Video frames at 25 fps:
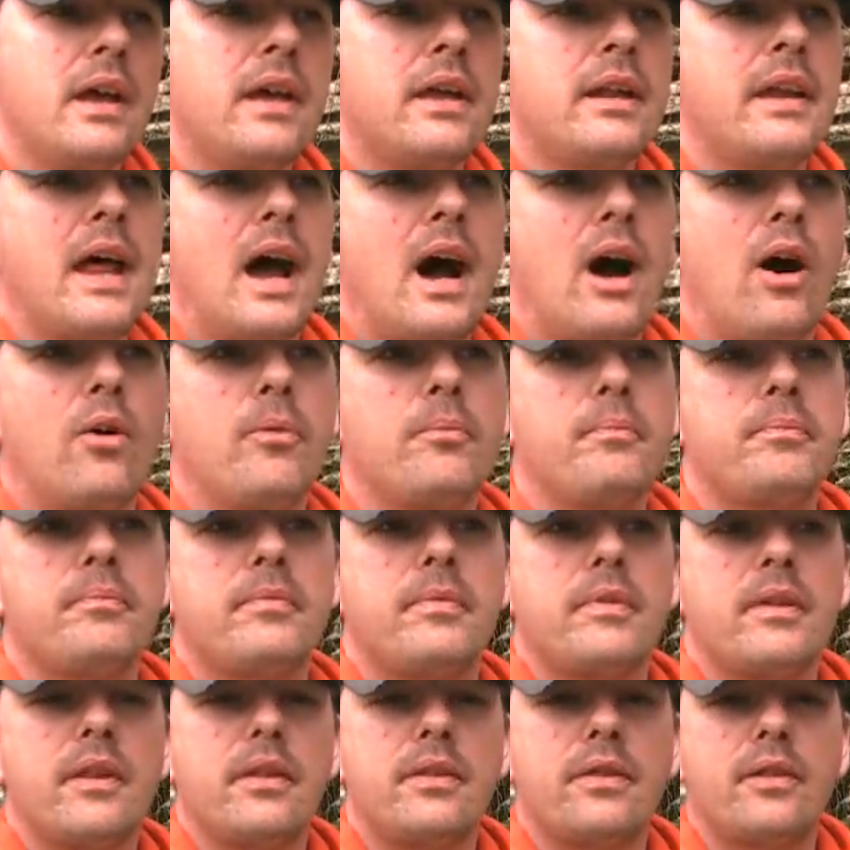Now,
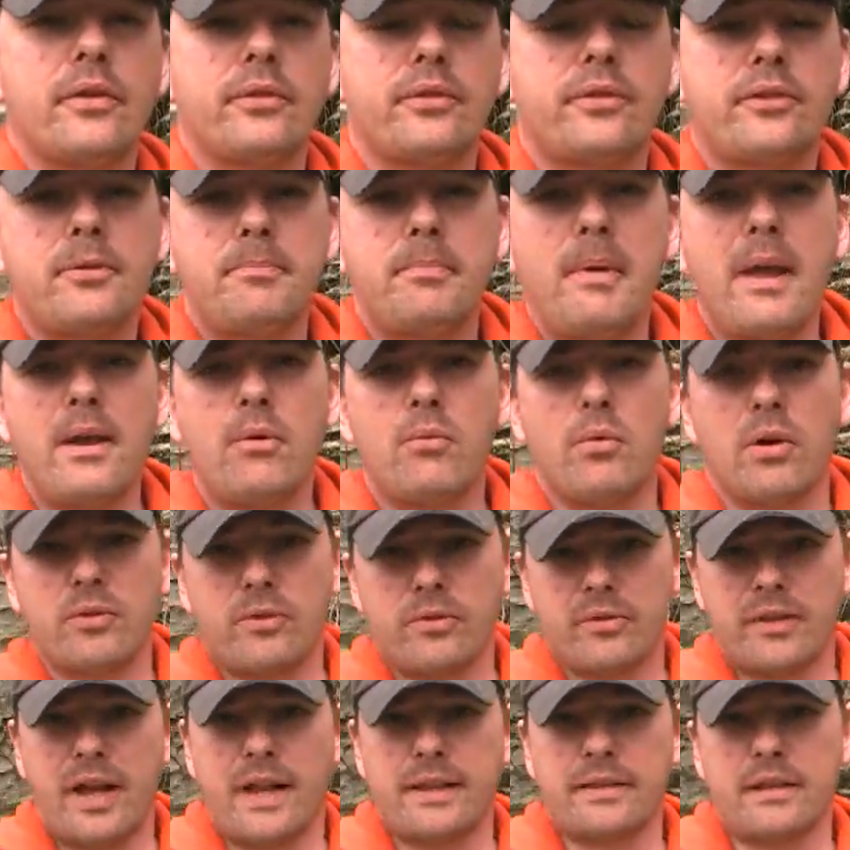there's debate whether
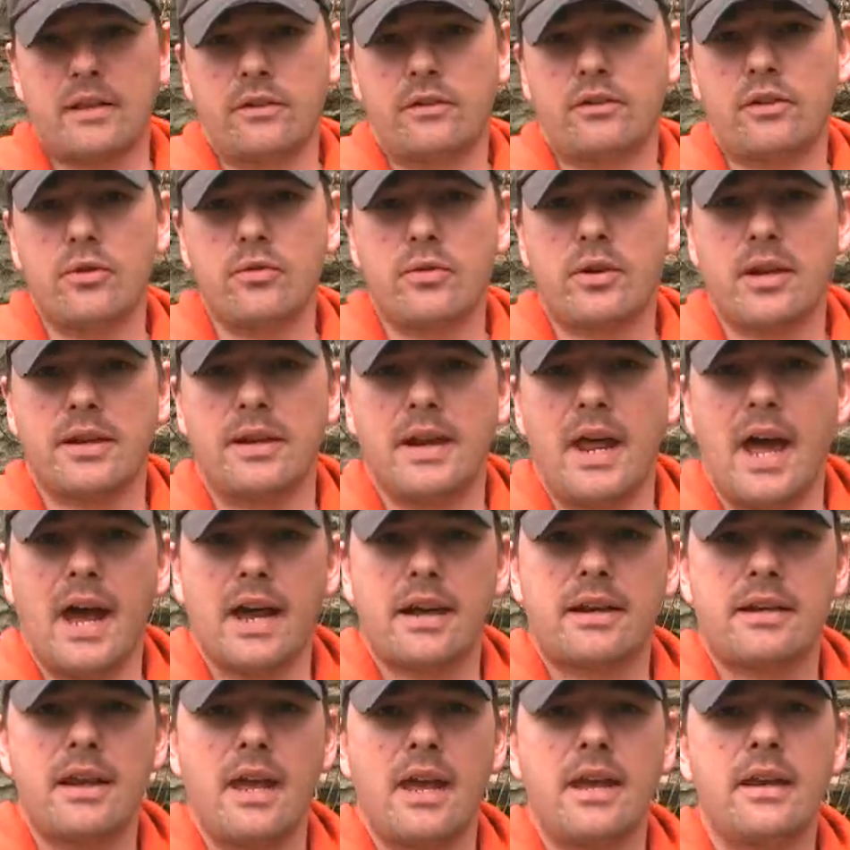or not these two
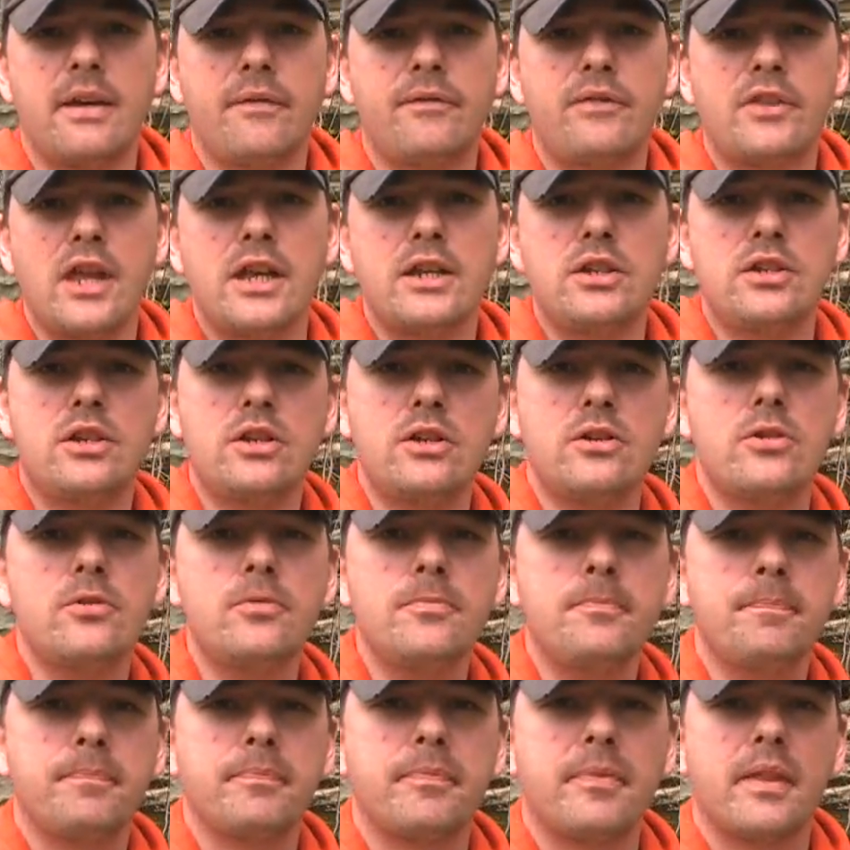connect, and if they do,